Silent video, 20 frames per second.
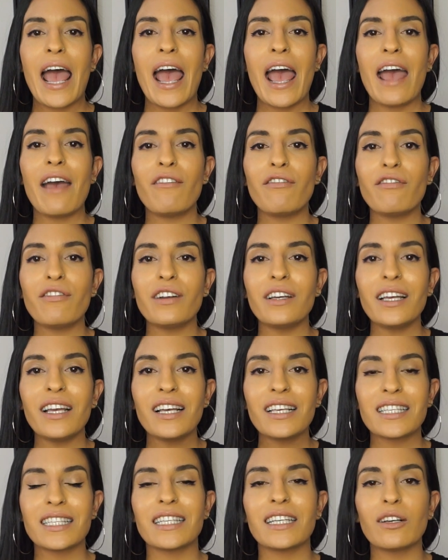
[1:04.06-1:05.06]
Every
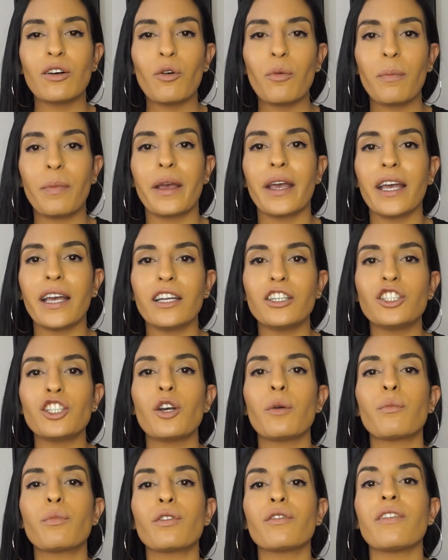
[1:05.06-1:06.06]
single page
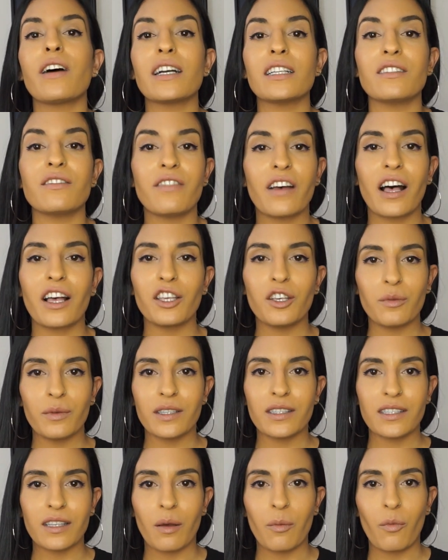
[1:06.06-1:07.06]
provides value
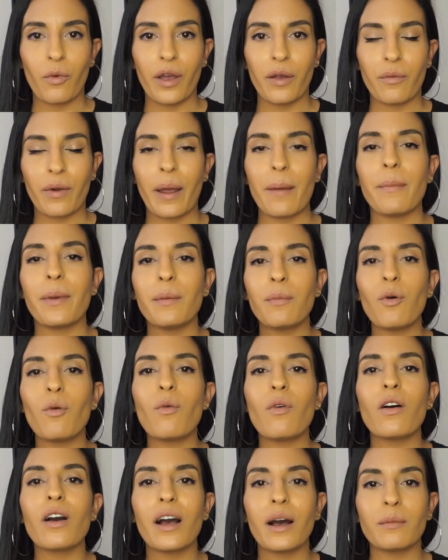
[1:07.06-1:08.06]
in some way, right? People
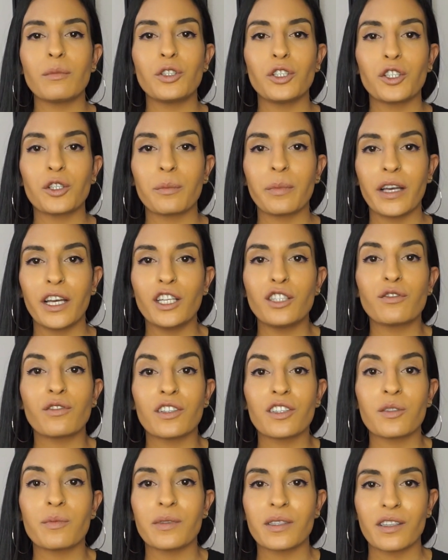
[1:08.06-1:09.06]
will come to your page for
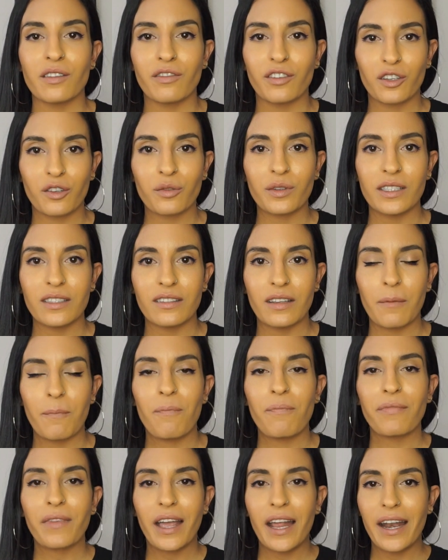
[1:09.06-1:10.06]
a specific reason.
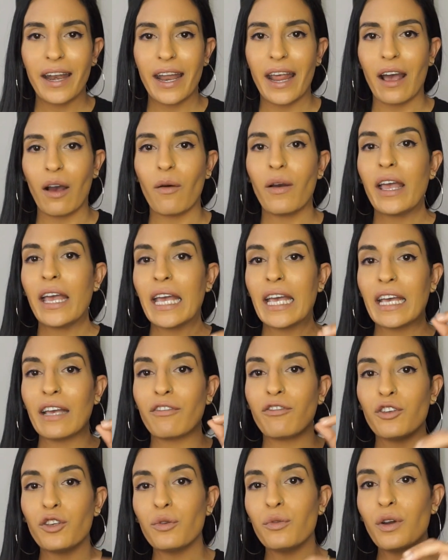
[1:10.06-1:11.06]
Now,
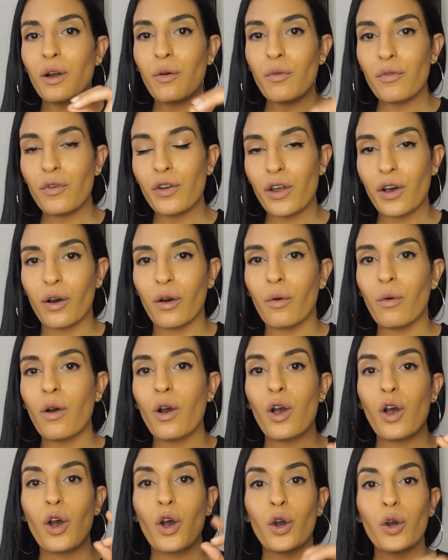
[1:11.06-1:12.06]
if you don't know
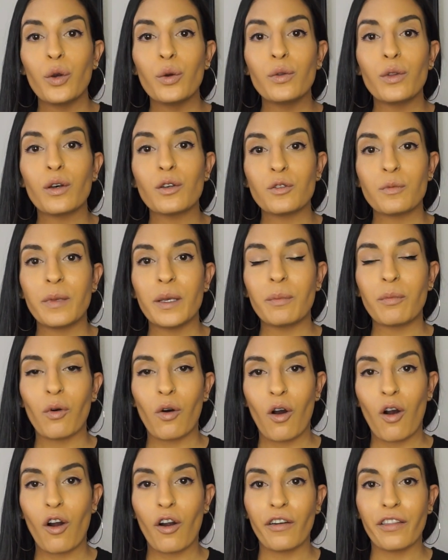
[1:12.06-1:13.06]
who those
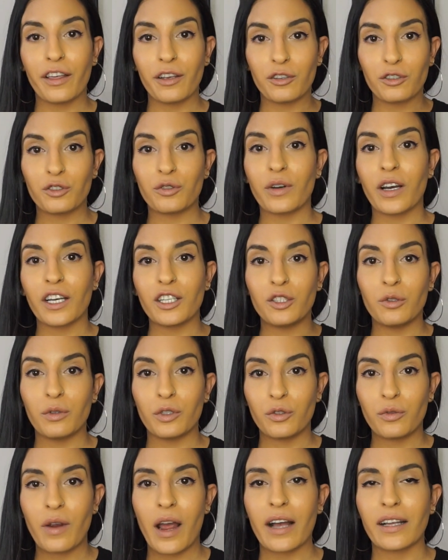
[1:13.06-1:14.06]
people are that you're trying to
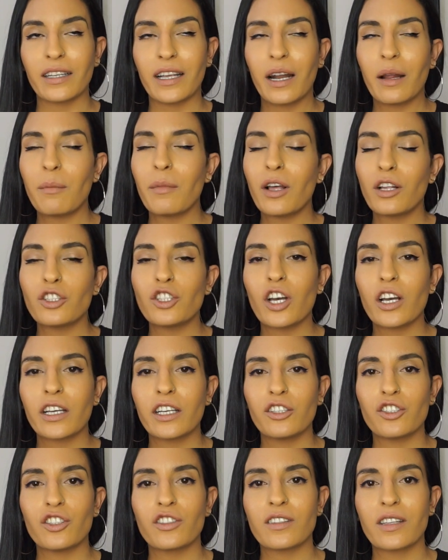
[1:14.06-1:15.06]
attract, and I'm not
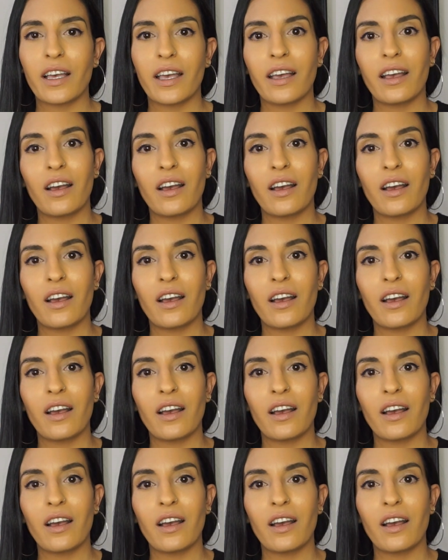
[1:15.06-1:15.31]
talking just like